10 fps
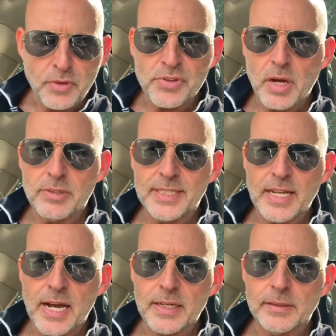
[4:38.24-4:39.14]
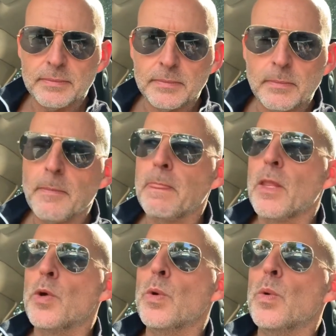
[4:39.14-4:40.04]
So today,
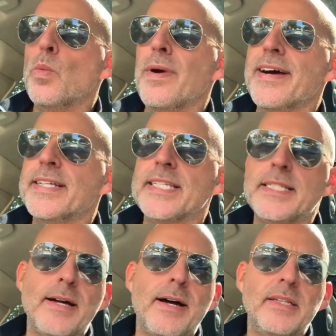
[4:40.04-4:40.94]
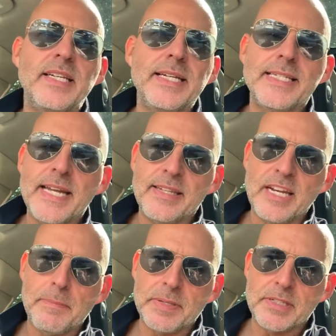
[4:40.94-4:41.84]
we are starting
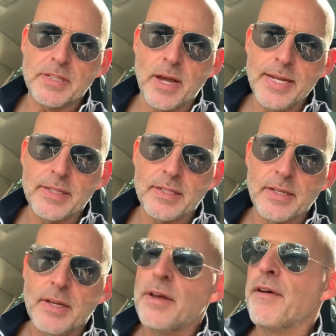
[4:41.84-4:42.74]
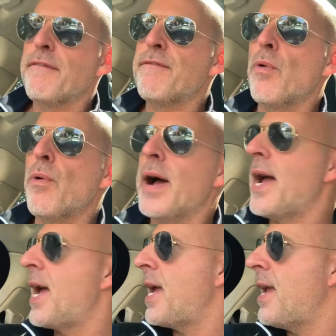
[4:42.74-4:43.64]
setting up a site for
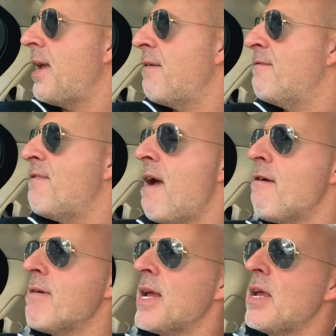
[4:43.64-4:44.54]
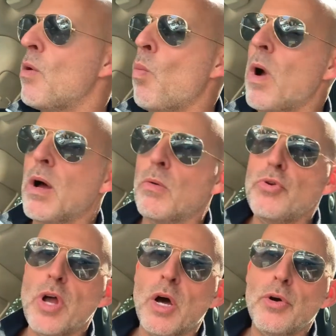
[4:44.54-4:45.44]
a very
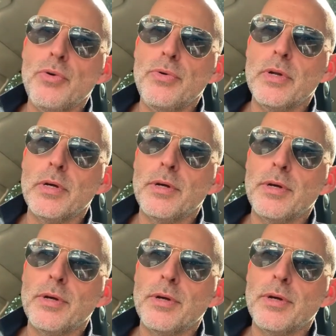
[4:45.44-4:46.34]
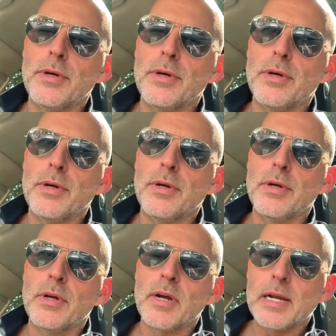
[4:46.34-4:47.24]
well-known
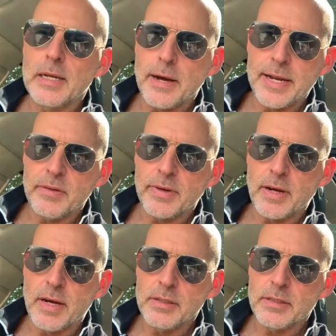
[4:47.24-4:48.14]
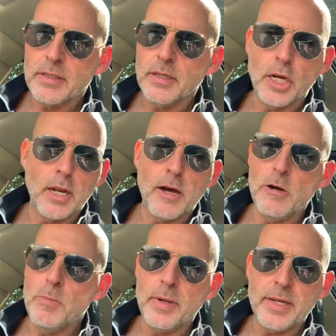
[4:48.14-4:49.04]
client of ours,
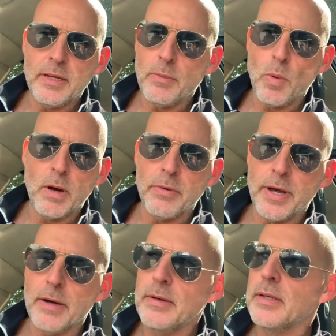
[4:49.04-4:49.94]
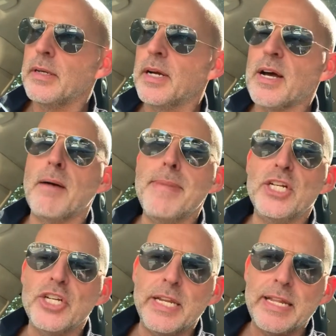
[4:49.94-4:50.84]
globally well-known. I can't
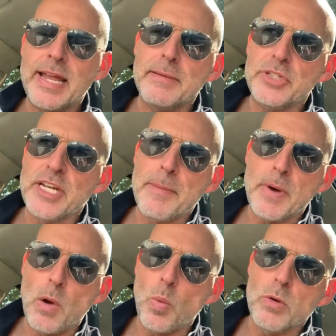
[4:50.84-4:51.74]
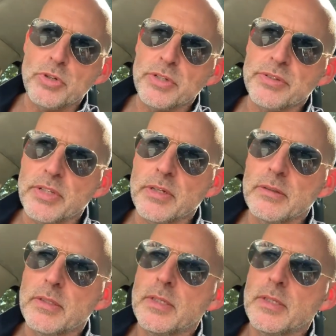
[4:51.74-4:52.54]
mention any names yet, but I will do soon.